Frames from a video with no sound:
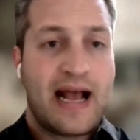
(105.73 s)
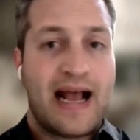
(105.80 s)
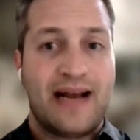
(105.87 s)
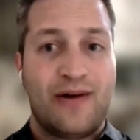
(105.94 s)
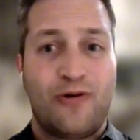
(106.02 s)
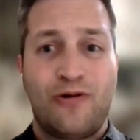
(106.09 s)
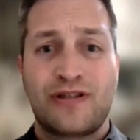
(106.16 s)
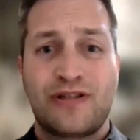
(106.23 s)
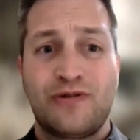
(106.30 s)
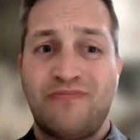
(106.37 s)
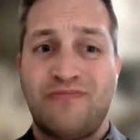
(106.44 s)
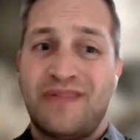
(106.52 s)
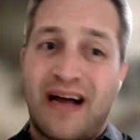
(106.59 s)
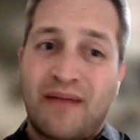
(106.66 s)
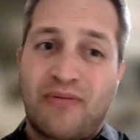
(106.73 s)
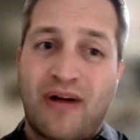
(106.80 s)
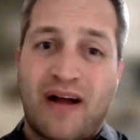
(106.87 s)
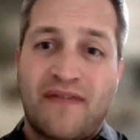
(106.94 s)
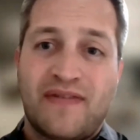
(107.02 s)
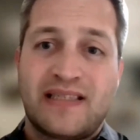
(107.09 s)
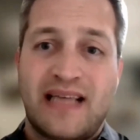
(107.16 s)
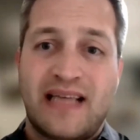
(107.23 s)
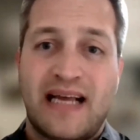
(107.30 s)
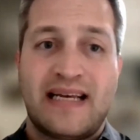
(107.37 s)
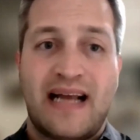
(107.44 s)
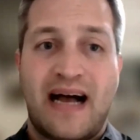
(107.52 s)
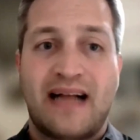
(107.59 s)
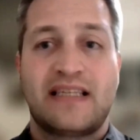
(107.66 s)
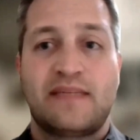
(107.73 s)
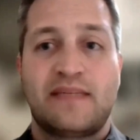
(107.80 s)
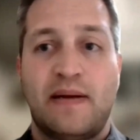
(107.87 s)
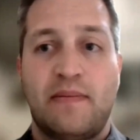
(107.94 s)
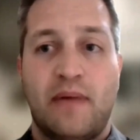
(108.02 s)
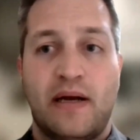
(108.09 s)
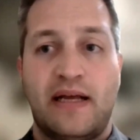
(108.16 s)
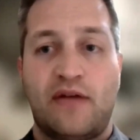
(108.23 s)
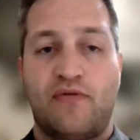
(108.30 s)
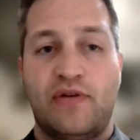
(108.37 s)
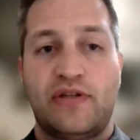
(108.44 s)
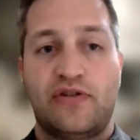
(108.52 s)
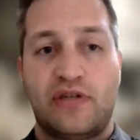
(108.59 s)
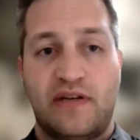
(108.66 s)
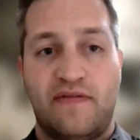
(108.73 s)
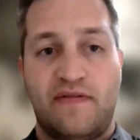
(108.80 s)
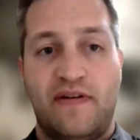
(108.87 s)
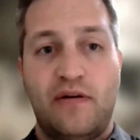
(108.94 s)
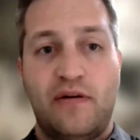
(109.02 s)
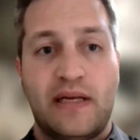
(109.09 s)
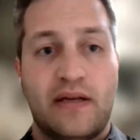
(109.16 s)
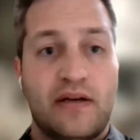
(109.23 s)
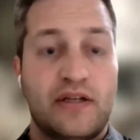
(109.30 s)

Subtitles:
And also, nonprofits tend not to spend money on research and development